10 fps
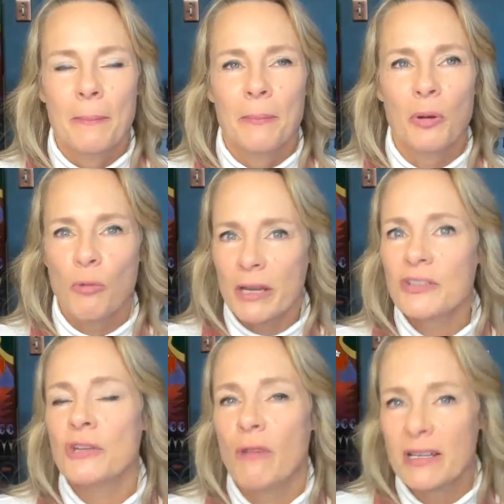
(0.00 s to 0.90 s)
But what if
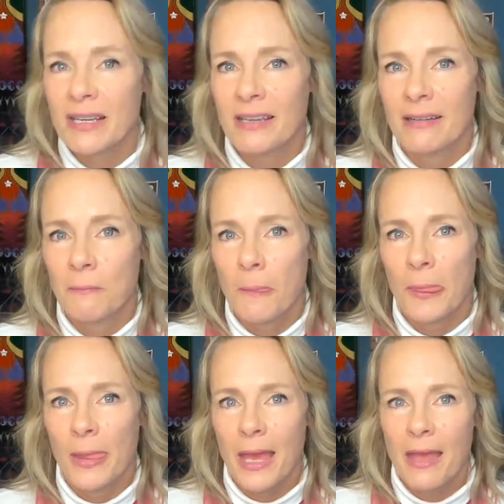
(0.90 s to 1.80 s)
she wasn't?
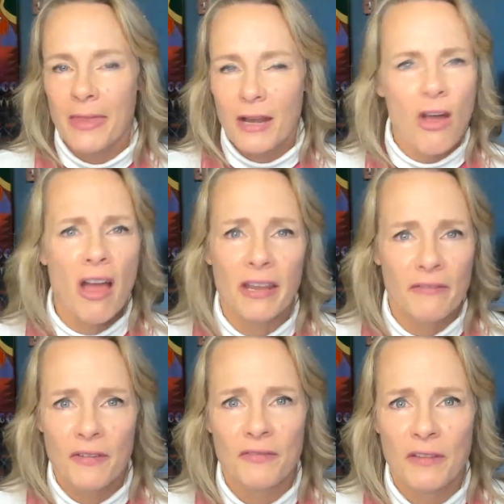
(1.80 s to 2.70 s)
And then gone
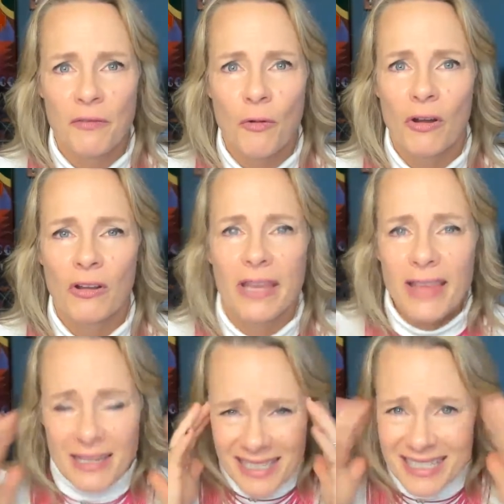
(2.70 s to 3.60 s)
at 54? Like,
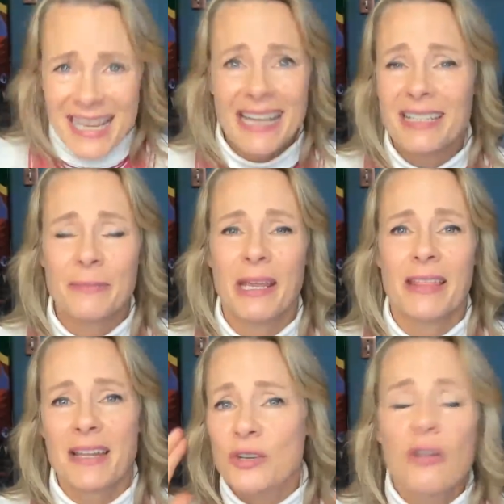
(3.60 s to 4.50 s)
that's insane to me.
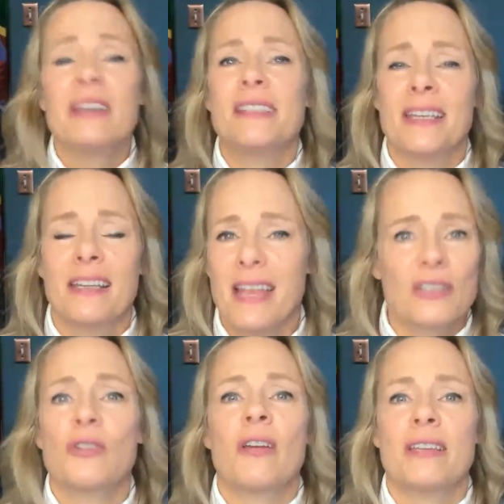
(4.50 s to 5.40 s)
That's crazy.
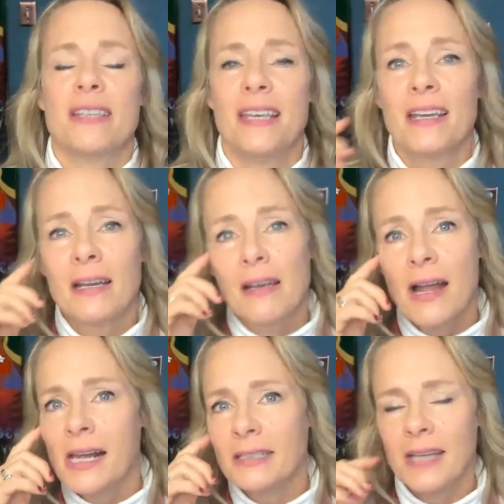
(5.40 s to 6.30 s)
That's crazy.
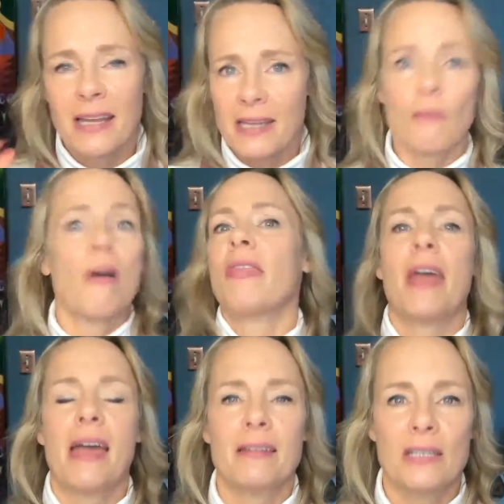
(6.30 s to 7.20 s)
And I didn't want
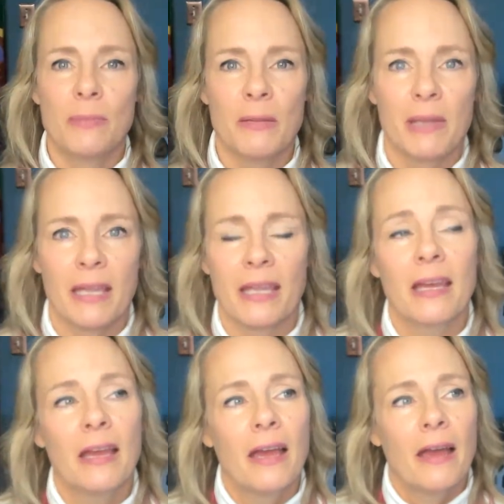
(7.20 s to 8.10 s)
that to be me.
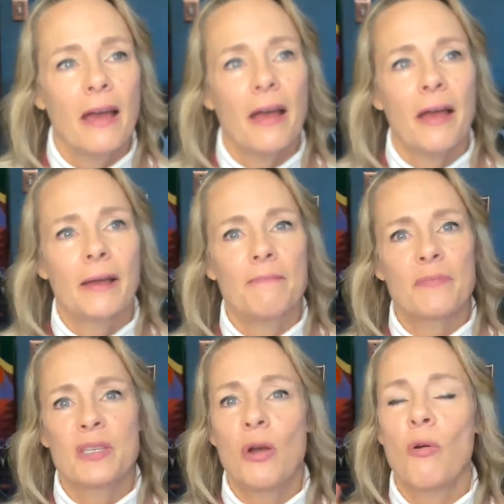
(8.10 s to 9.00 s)

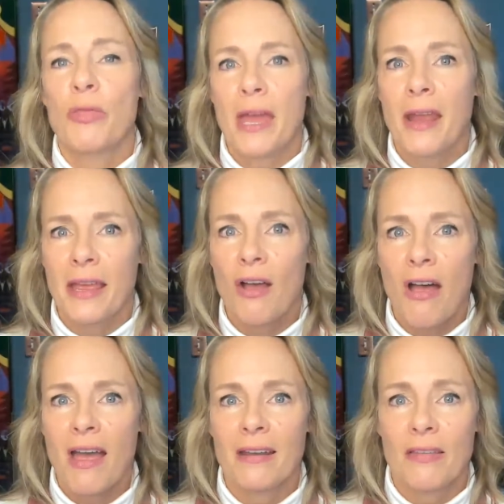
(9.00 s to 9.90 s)
So then I
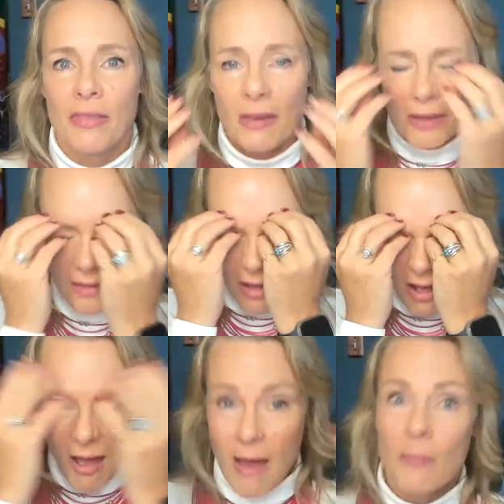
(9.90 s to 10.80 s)
got the
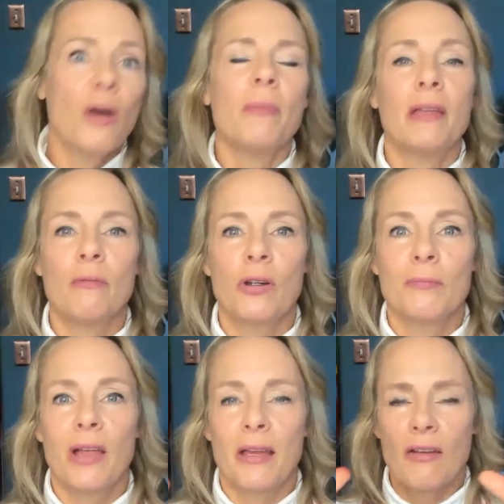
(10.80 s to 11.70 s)
aha moment where
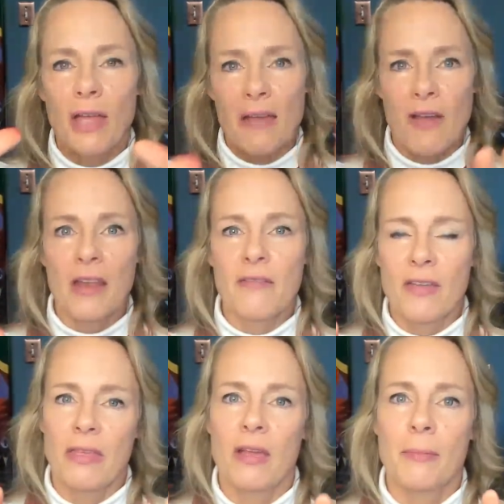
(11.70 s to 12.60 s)
I'm like, okay, I've got
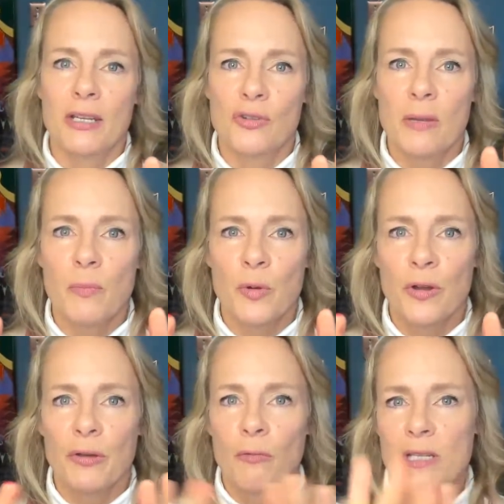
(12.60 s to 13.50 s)
everything on my dream
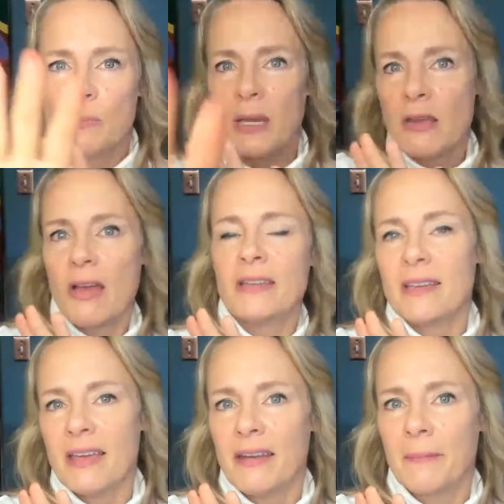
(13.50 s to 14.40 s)
board. What's beyond it?